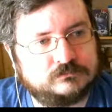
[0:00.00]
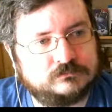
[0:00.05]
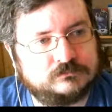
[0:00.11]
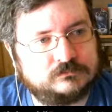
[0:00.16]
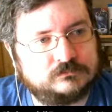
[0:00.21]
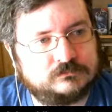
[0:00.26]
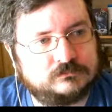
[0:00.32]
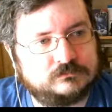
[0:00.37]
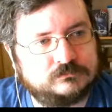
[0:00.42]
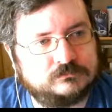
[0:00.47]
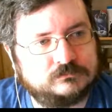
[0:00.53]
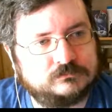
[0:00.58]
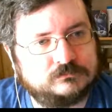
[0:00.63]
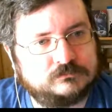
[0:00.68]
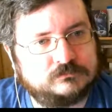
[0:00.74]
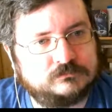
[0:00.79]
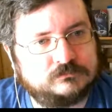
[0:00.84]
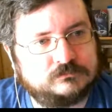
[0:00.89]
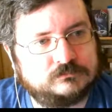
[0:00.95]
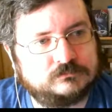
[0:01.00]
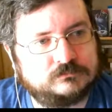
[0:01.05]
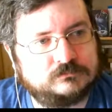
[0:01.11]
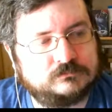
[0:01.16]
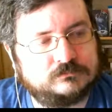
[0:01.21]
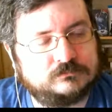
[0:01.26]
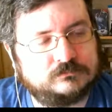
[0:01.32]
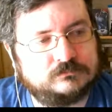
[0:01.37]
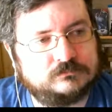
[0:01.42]

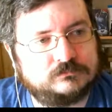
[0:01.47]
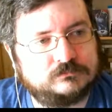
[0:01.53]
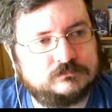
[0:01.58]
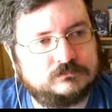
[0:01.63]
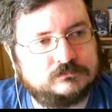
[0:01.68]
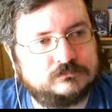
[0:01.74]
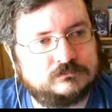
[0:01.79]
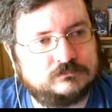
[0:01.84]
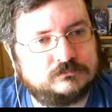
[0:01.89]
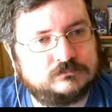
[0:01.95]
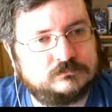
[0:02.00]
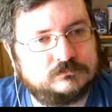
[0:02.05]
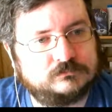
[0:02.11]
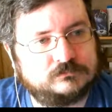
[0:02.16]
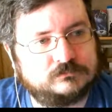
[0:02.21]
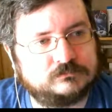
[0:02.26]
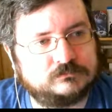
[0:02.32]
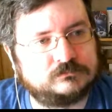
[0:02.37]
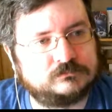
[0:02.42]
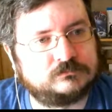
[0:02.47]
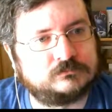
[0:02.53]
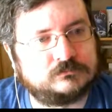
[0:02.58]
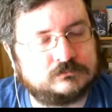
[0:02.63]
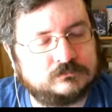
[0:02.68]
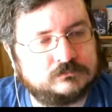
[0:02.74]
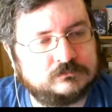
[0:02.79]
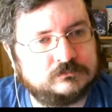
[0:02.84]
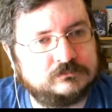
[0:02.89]

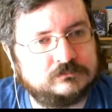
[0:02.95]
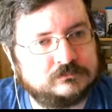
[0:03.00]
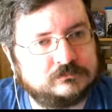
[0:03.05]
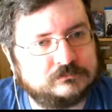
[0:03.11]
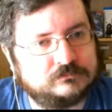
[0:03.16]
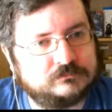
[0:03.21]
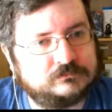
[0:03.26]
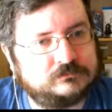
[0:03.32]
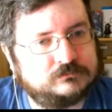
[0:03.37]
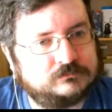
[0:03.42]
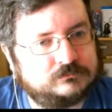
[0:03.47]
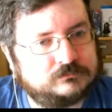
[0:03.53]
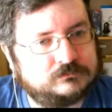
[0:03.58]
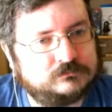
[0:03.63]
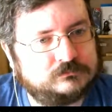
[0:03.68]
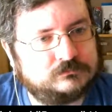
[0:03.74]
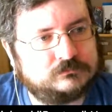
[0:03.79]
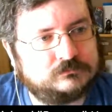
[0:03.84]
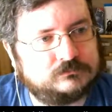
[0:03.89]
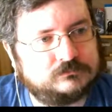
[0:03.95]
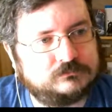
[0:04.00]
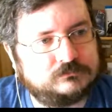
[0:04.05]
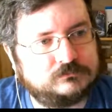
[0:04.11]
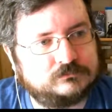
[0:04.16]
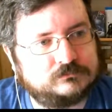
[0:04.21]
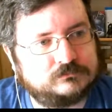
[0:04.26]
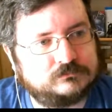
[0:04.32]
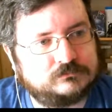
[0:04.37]

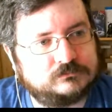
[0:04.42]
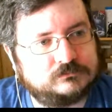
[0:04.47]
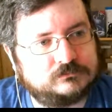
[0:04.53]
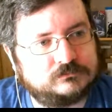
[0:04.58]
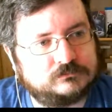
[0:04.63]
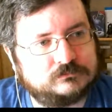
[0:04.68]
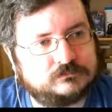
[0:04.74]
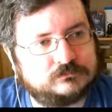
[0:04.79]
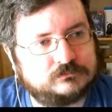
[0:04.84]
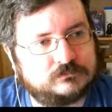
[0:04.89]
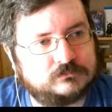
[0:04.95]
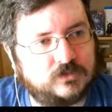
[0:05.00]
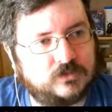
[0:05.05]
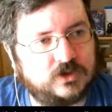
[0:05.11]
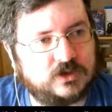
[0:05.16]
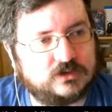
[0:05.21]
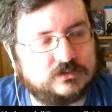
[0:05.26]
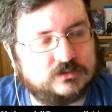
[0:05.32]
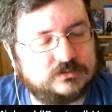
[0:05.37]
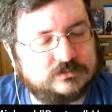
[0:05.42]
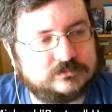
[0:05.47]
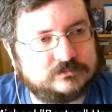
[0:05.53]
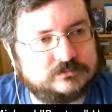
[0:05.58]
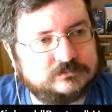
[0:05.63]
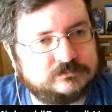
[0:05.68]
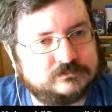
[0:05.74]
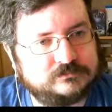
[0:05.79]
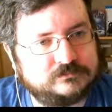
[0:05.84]

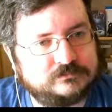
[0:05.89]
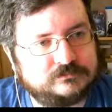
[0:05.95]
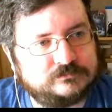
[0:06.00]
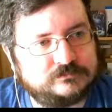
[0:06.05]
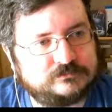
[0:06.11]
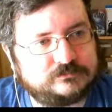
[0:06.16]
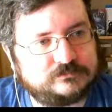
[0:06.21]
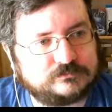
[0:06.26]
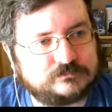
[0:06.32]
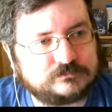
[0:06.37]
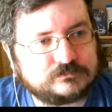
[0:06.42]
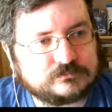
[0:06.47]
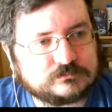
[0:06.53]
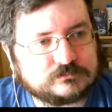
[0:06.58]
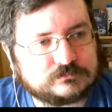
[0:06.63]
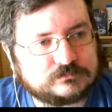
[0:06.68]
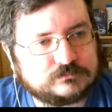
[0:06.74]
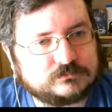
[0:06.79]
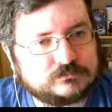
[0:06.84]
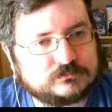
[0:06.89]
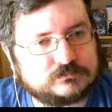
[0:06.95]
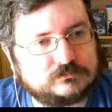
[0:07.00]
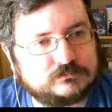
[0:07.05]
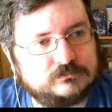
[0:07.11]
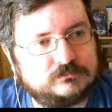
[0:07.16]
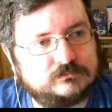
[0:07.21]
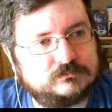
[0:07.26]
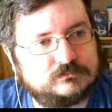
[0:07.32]

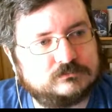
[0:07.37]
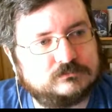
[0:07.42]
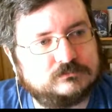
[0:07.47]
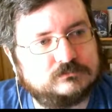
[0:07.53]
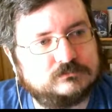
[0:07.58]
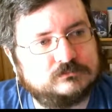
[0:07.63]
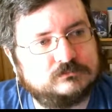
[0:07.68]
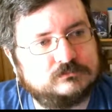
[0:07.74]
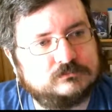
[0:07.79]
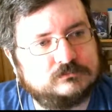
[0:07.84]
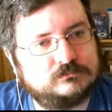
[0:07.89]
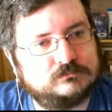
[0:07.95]
The person shown says nothing.